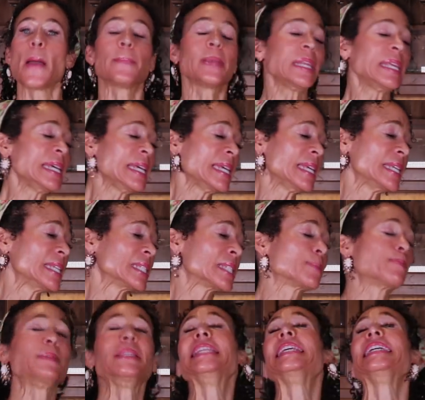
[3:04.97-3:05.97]

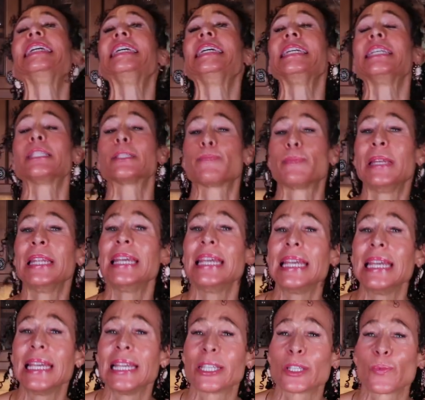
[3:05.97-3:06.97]
Please, please,
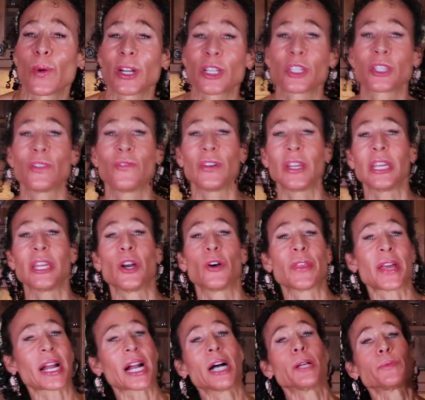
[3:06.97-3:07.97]
please watch the
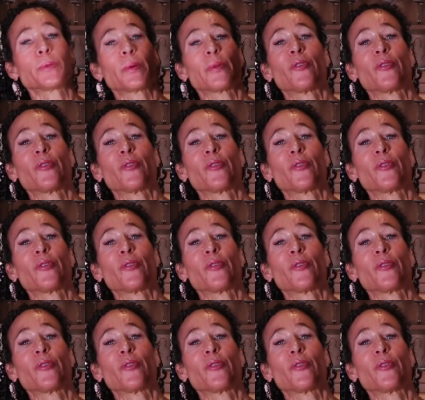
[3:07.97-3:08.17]
video that comes